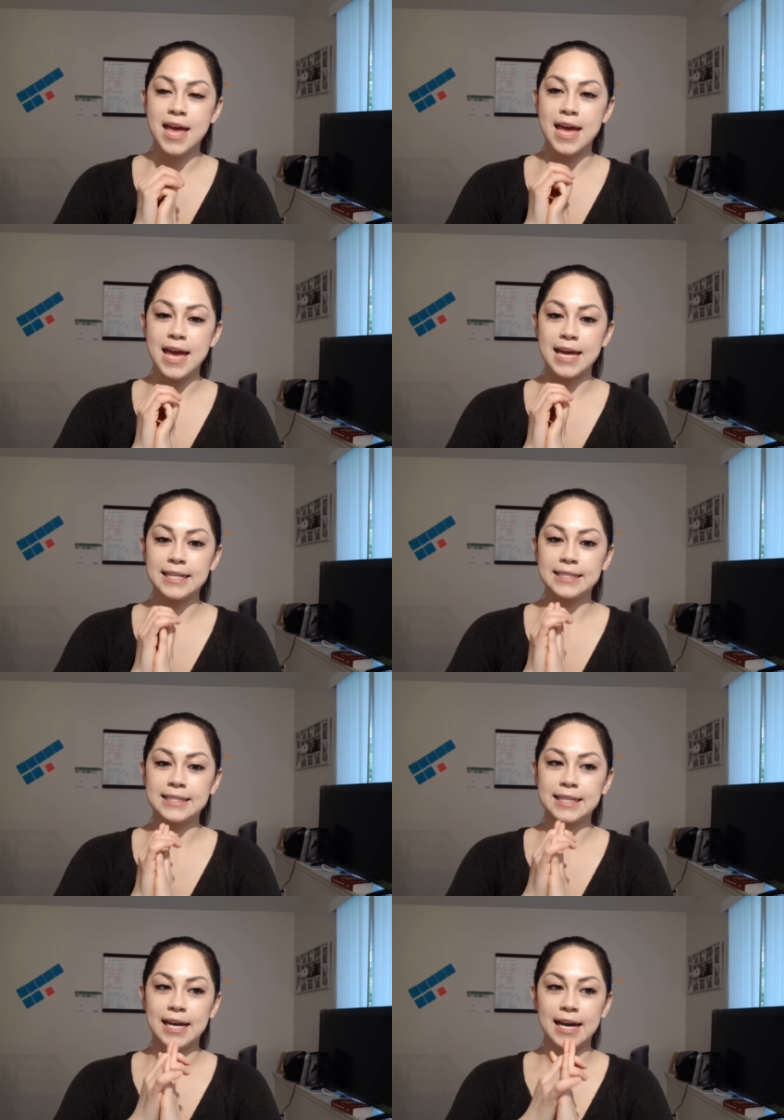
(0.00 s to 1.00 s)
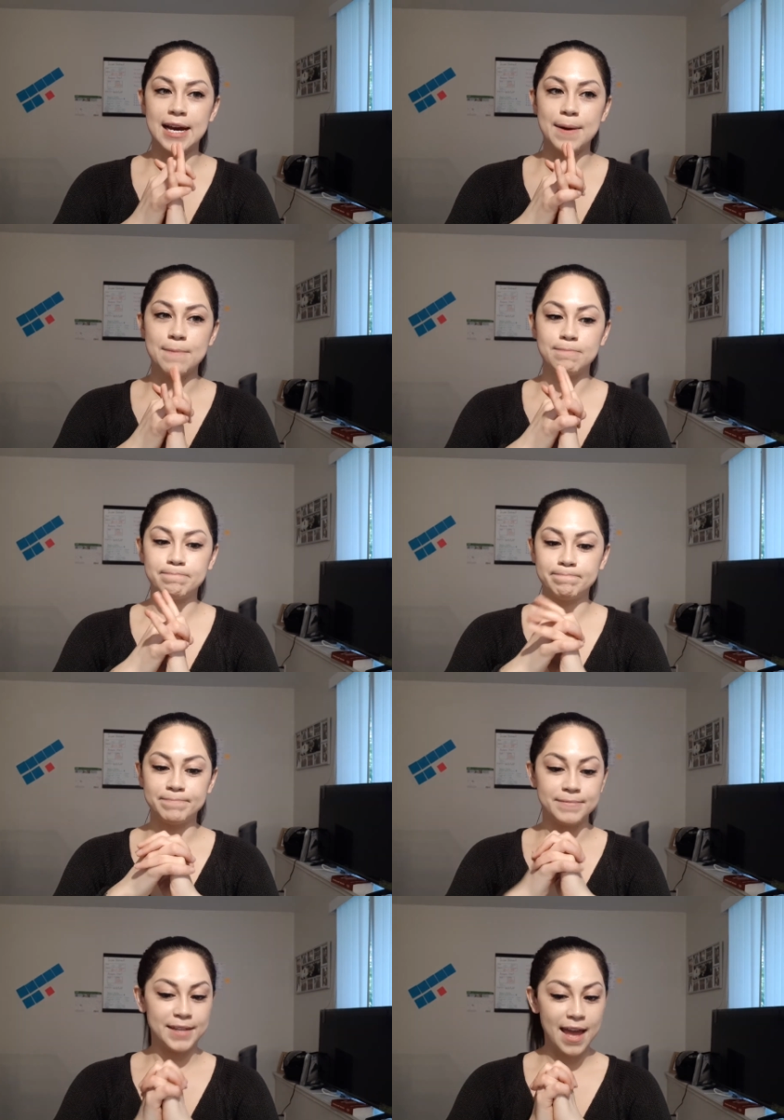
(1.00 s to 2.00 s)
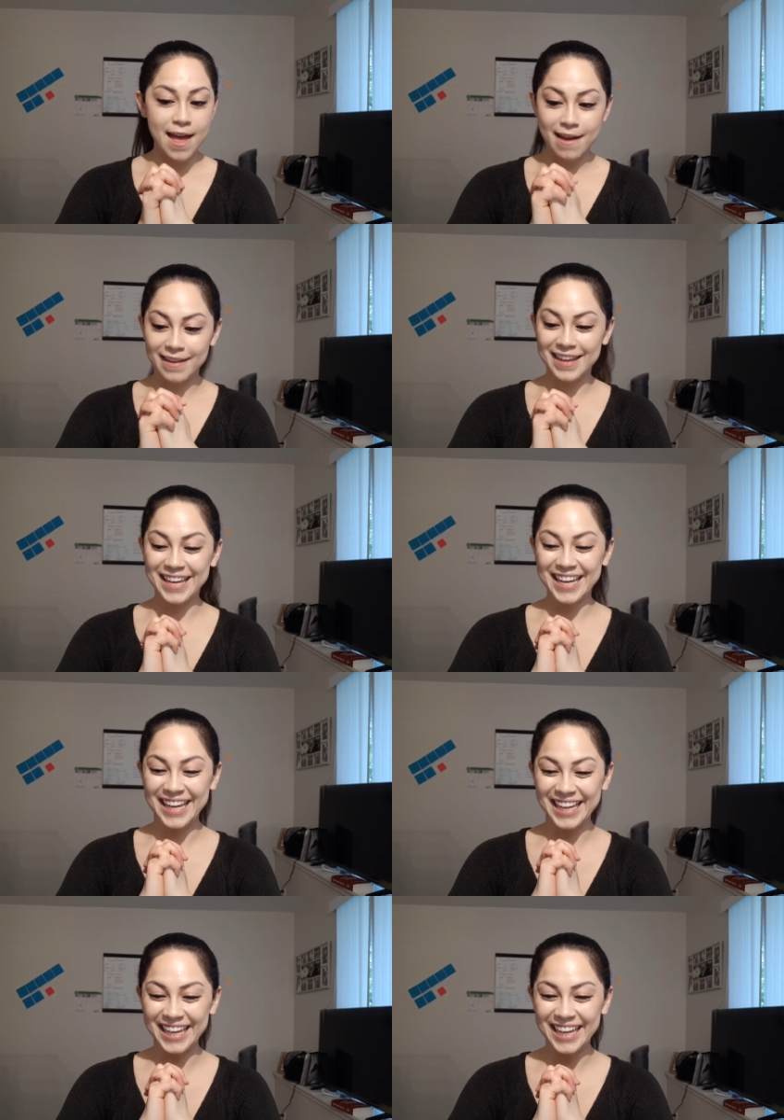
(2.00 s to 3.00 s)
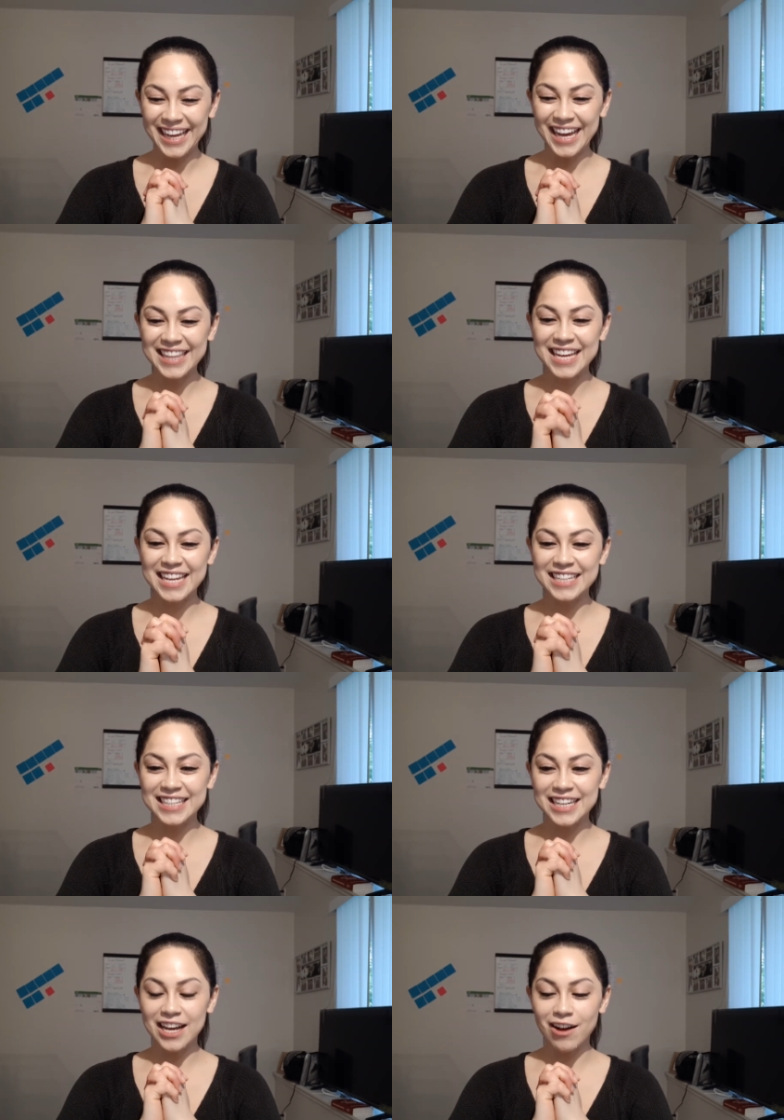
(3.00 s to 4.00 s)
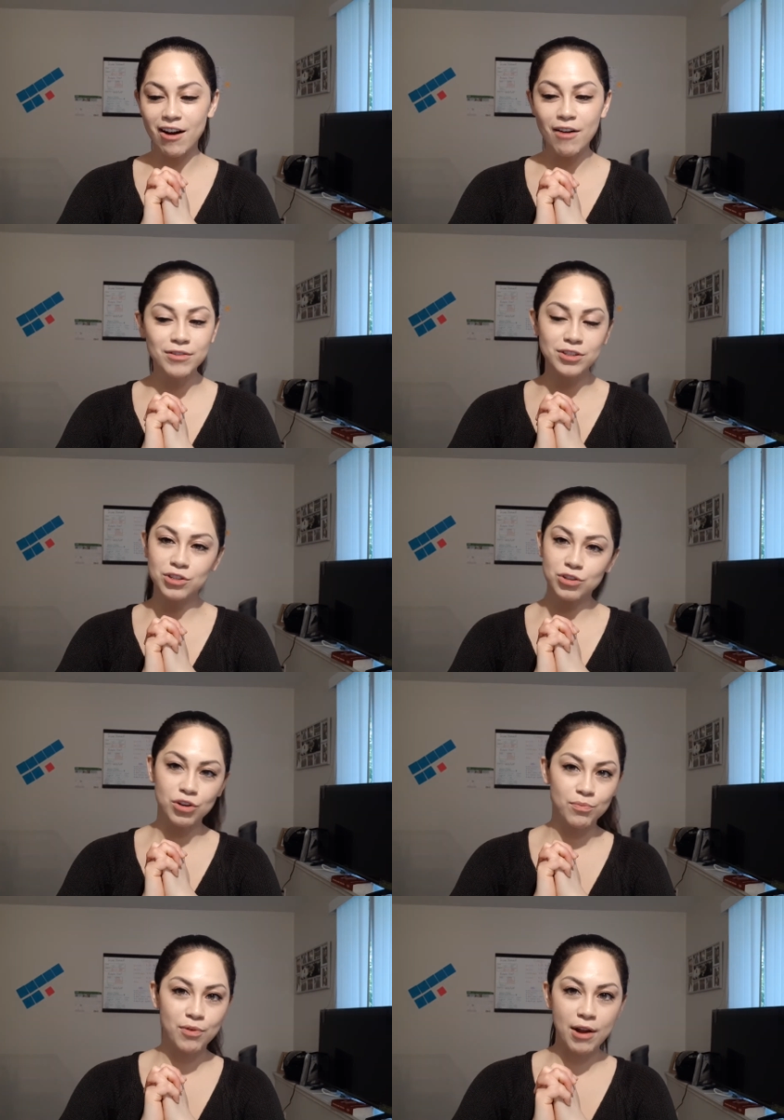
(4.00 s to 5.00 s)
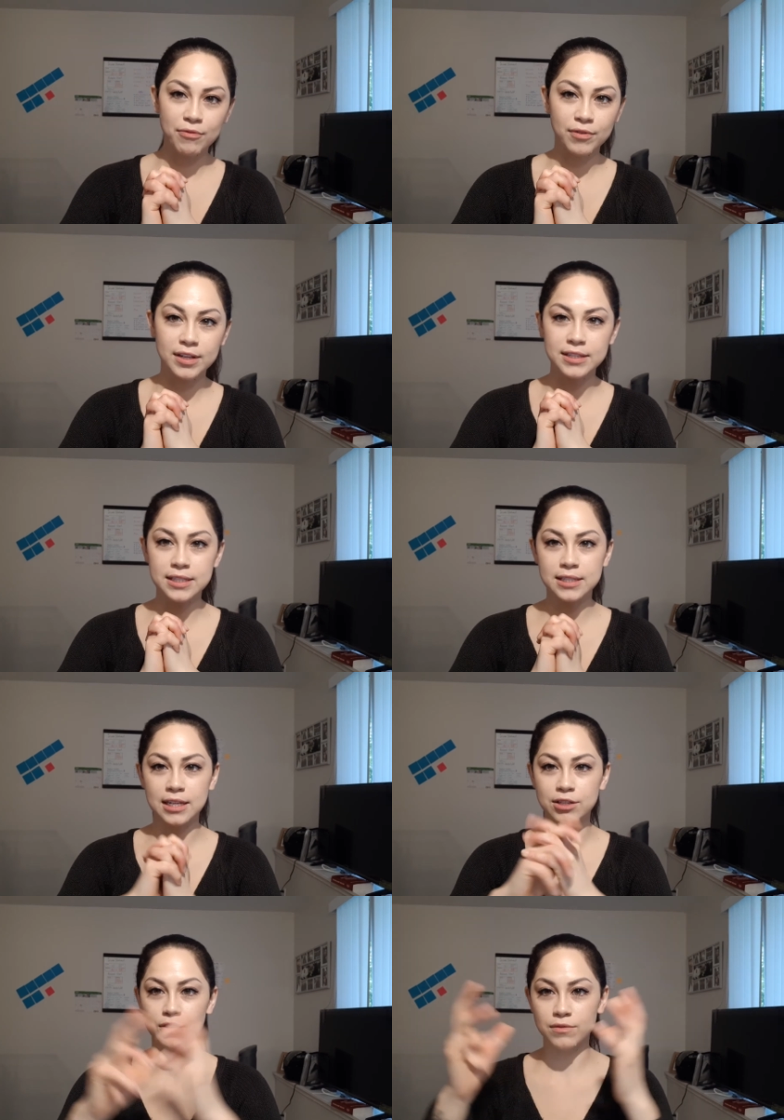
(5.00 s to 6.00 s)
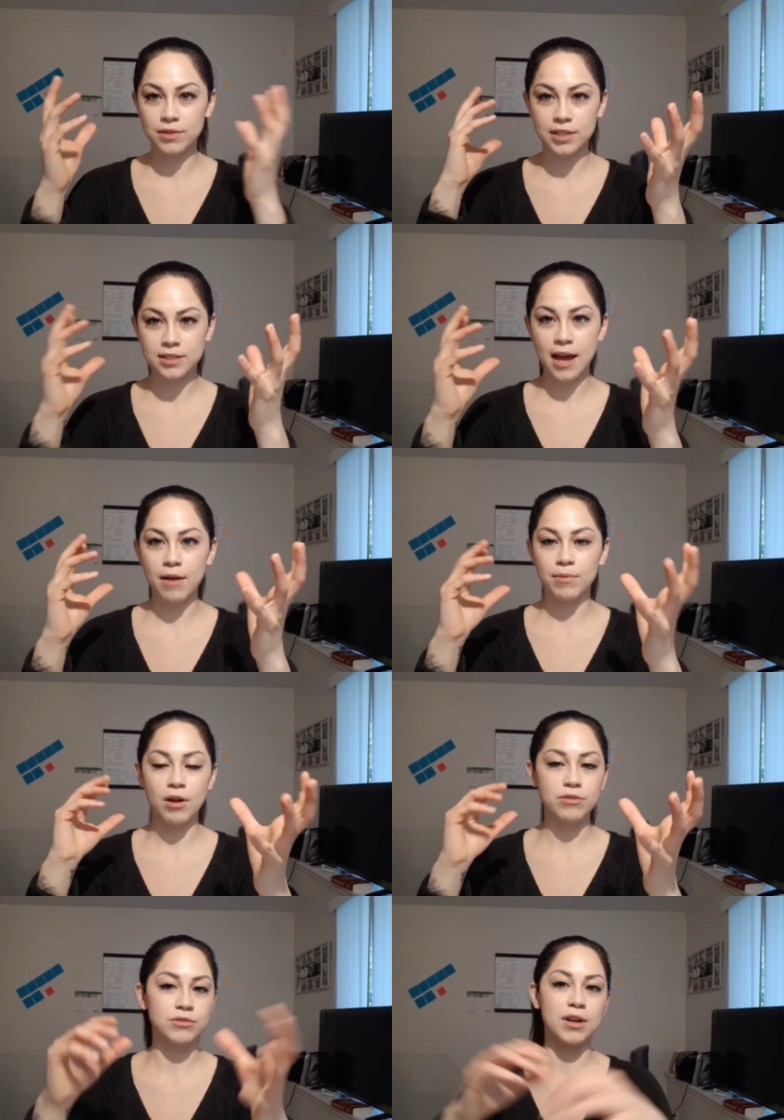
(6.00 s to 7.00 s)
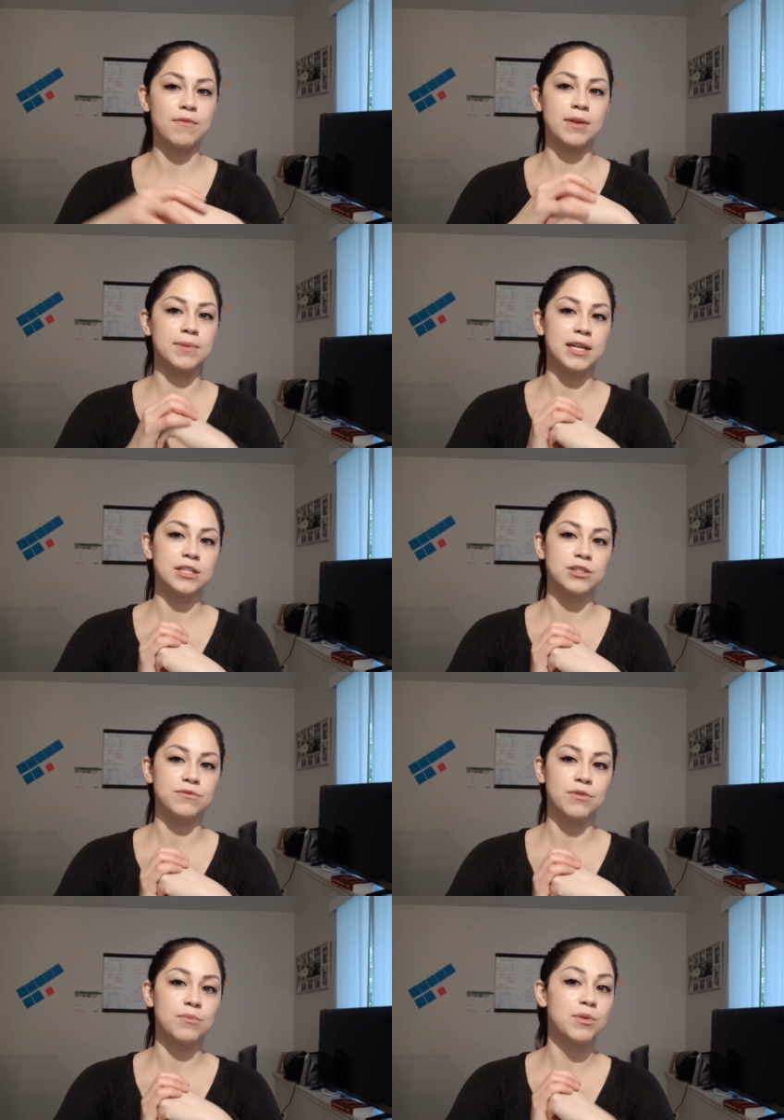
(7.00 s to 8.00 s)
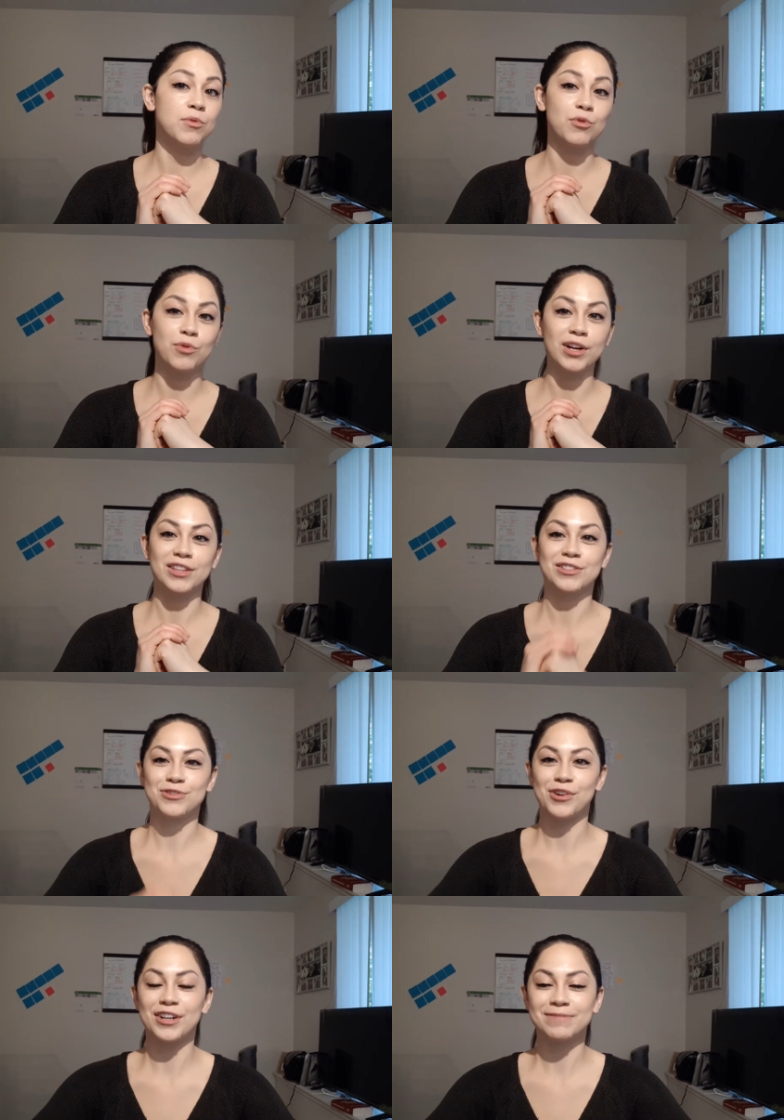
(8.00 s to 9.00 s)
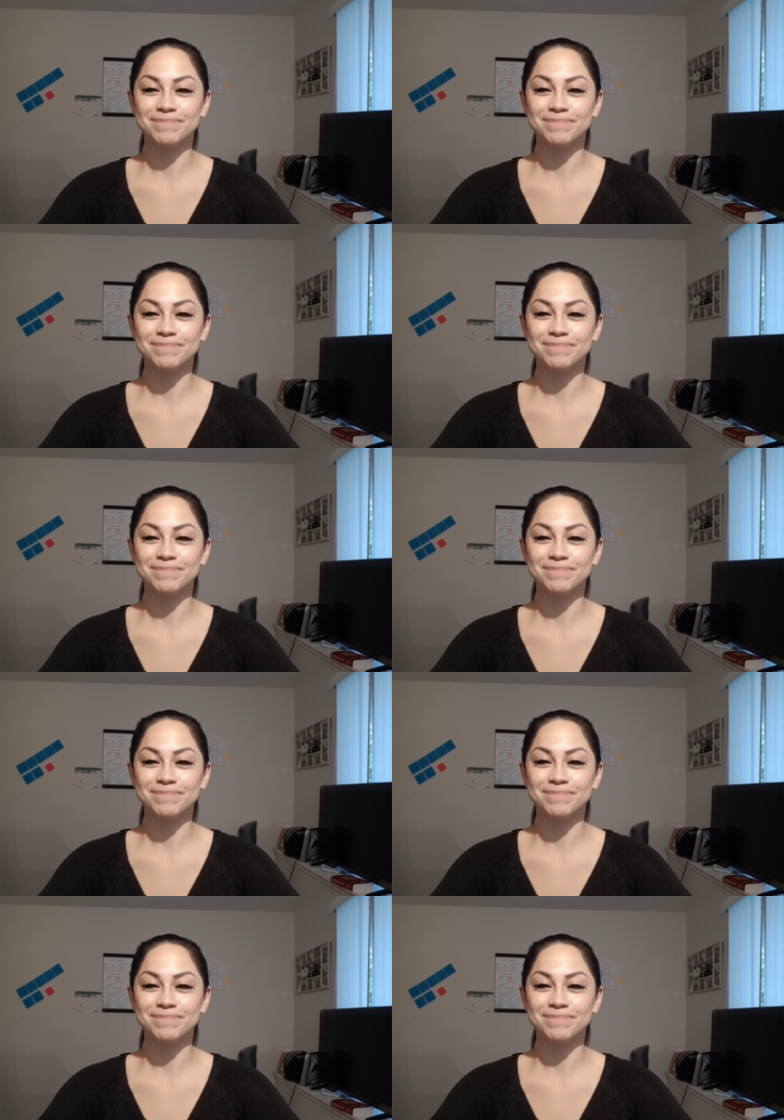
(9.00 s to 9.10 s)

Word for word: And um, yeah, and then obviously to your preference in terms of the style, but also get recommendations from the people who work at the store.